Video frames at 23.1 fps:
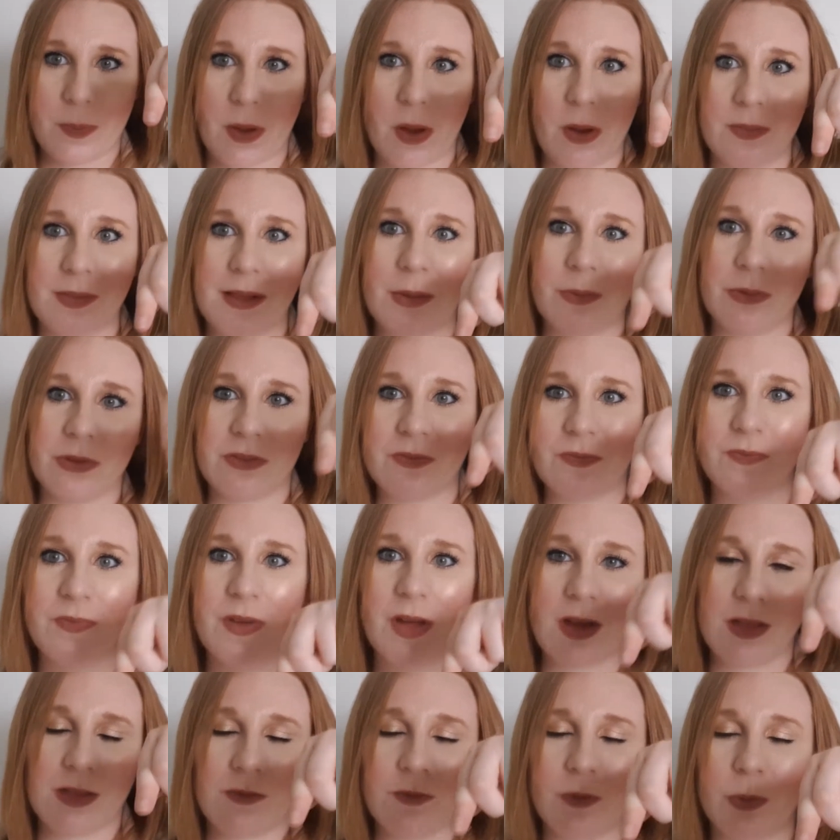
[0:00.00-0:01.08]
bone that was
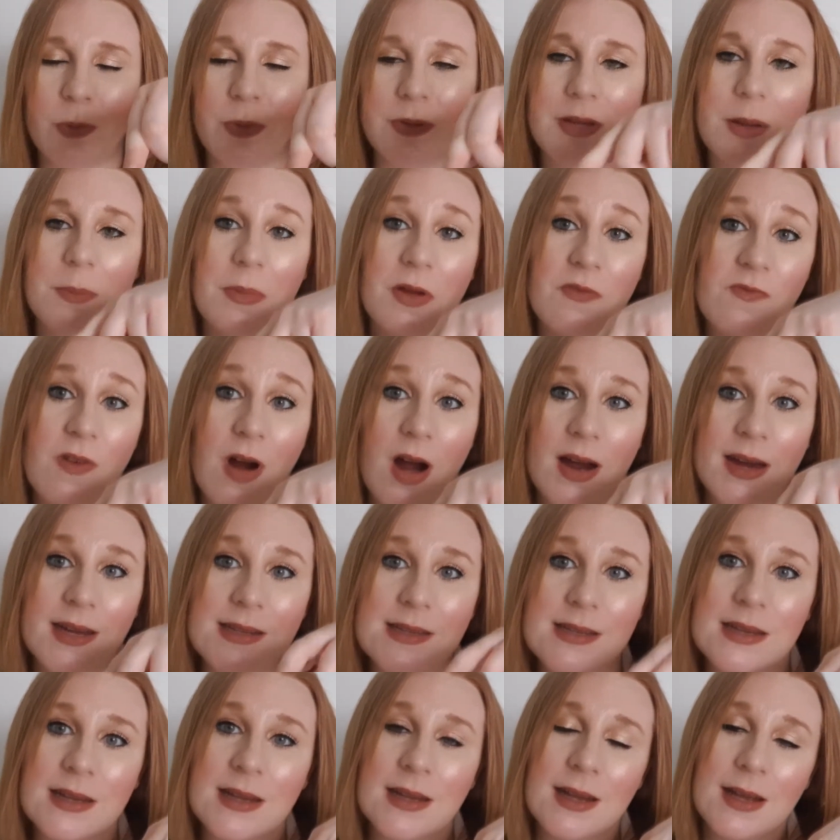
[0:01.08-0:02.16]
further forward than my right,